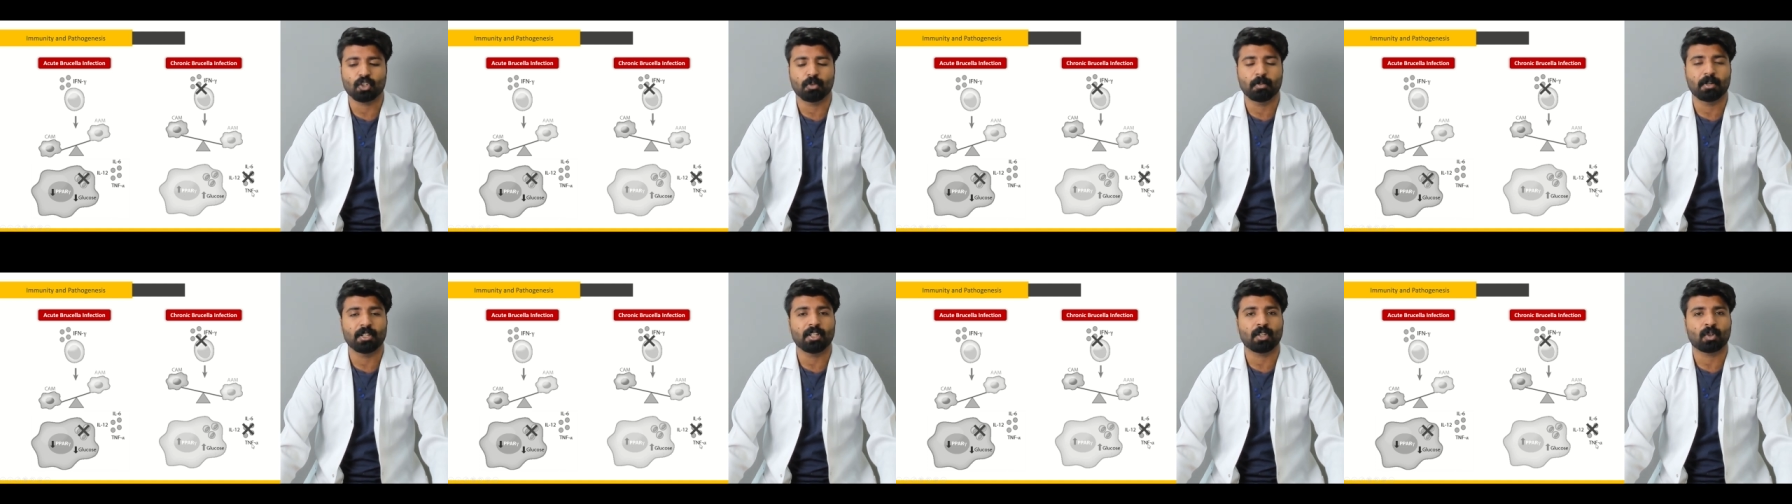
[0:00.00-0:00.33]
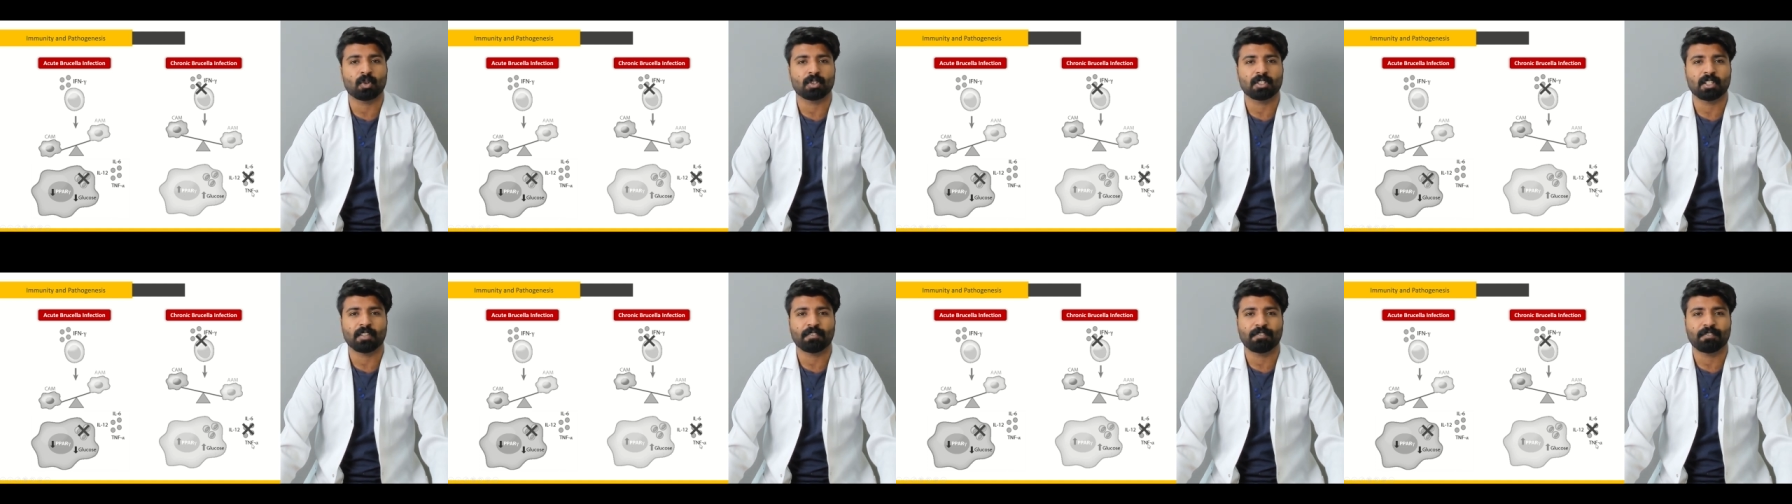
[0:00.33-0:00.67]
tumor
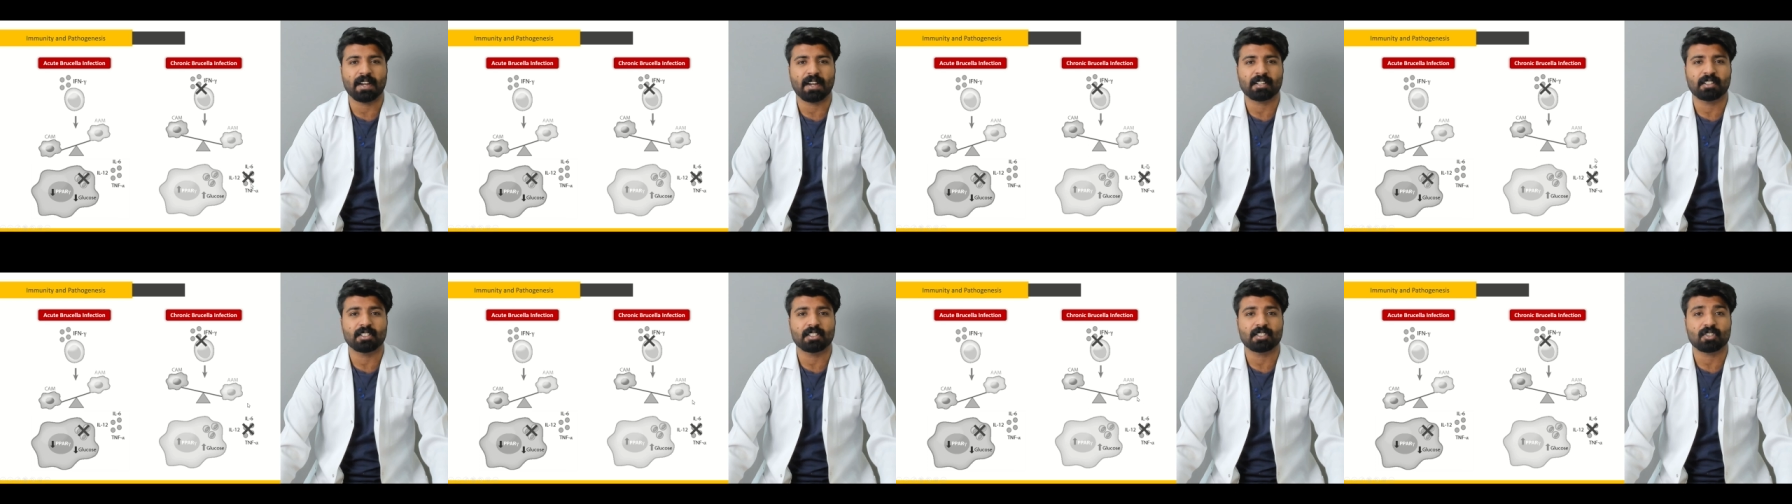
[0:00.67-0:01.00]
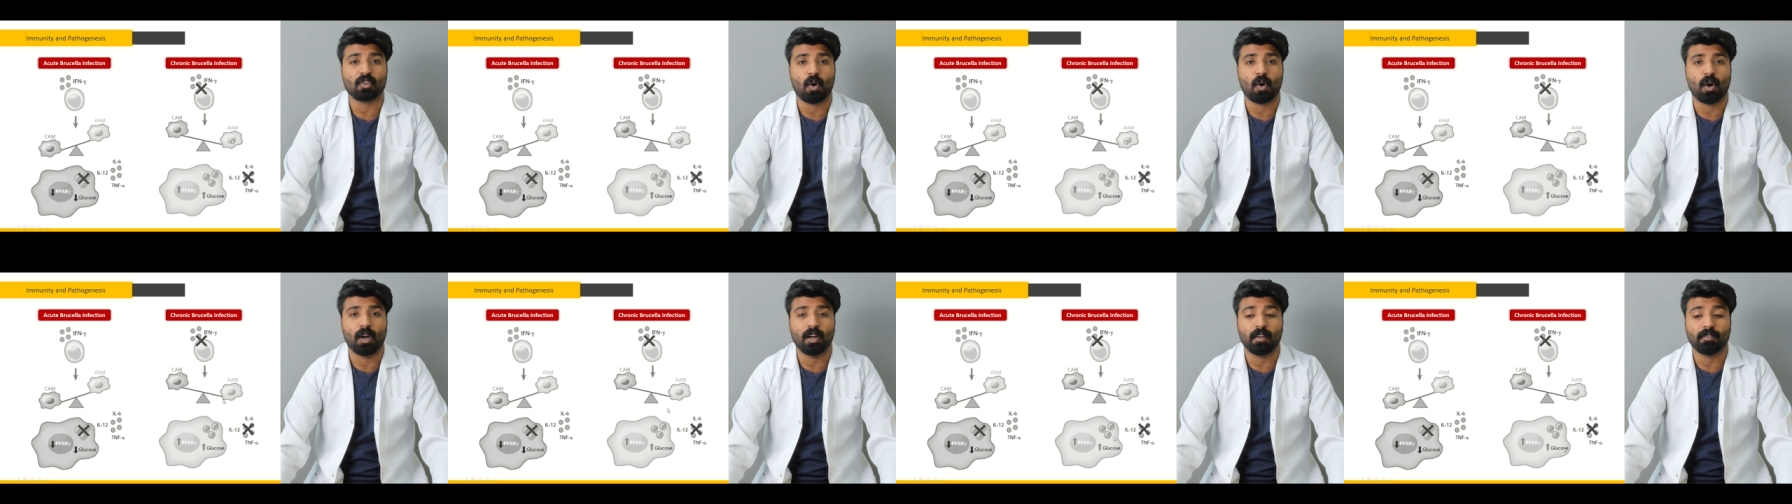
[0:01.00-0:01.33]
necrosis
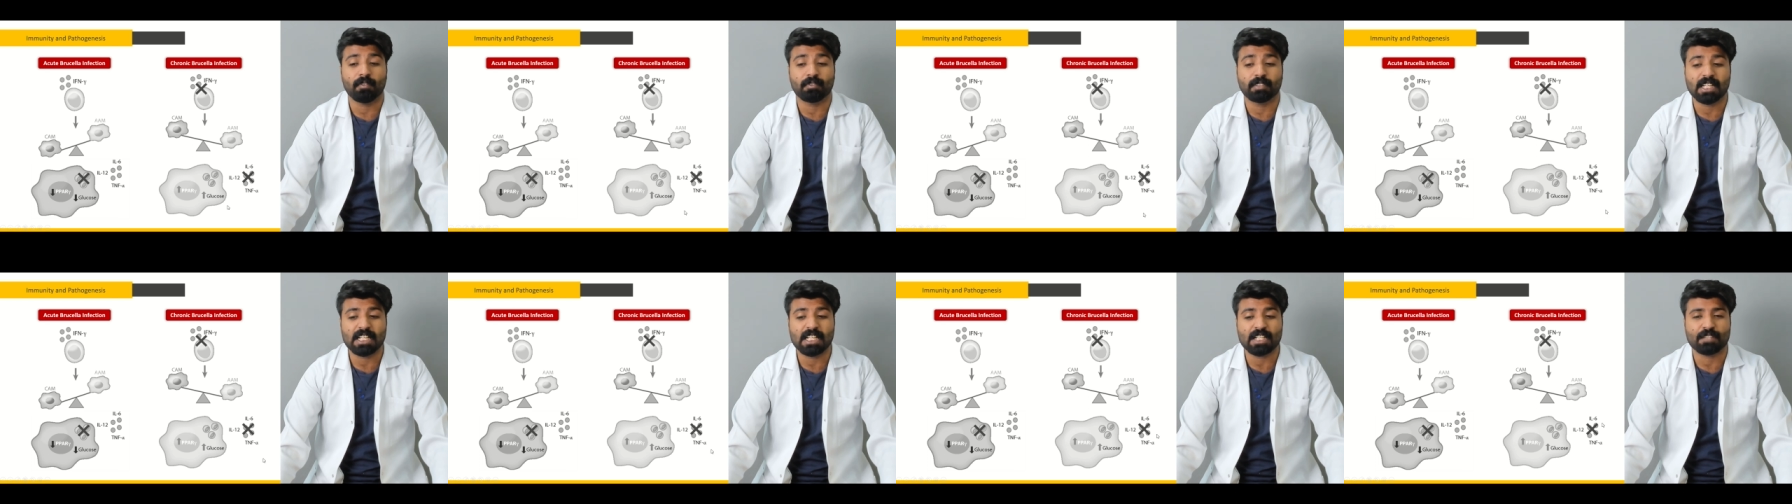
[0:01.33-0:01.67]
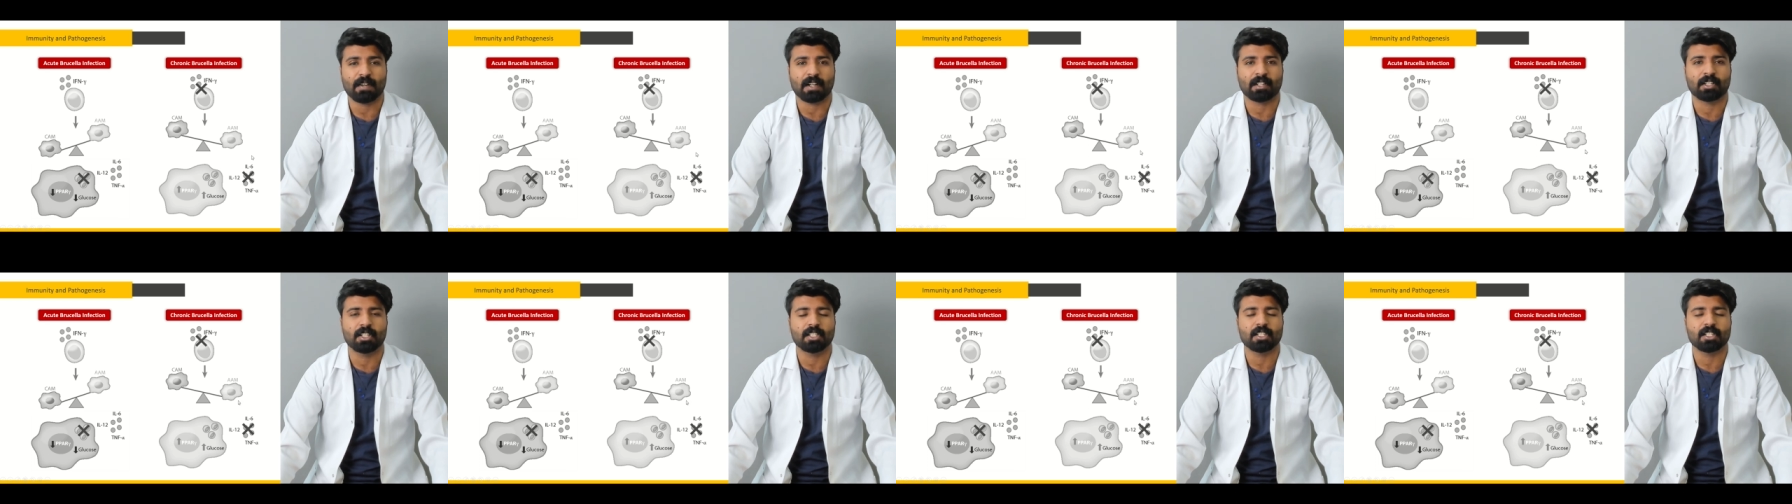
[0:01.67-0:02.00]
factors, all of these
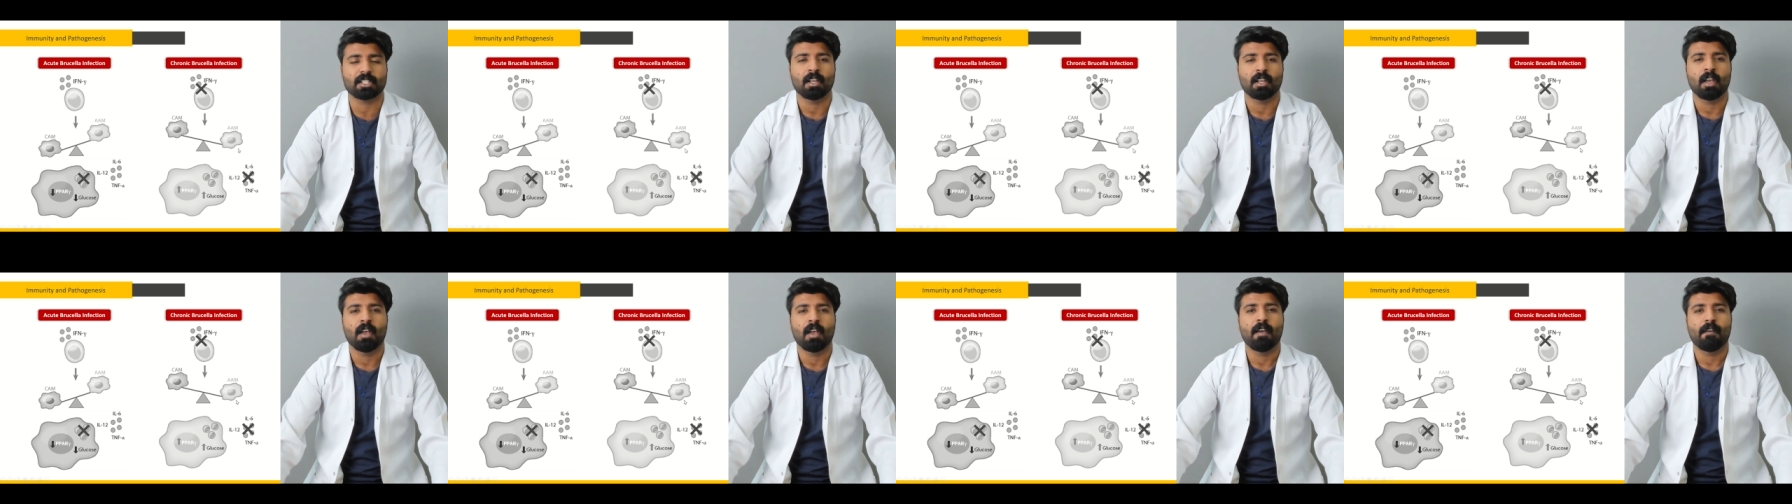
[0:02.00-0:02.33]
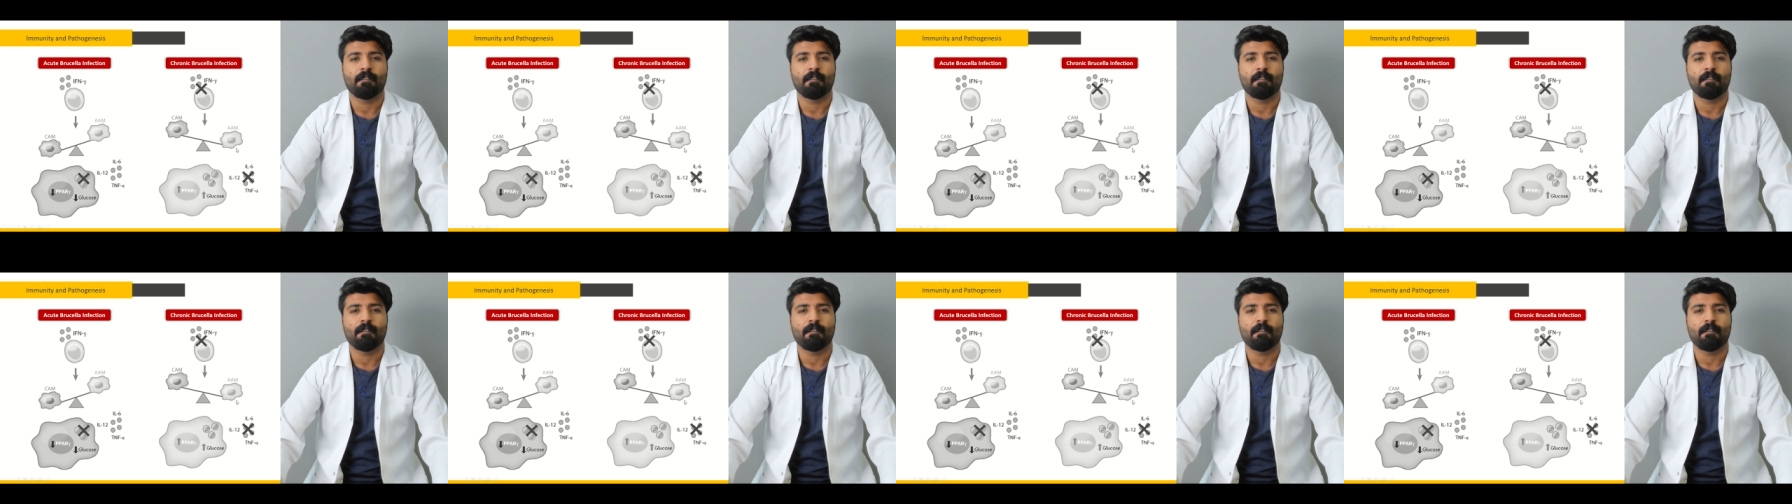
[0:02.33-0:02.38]
factors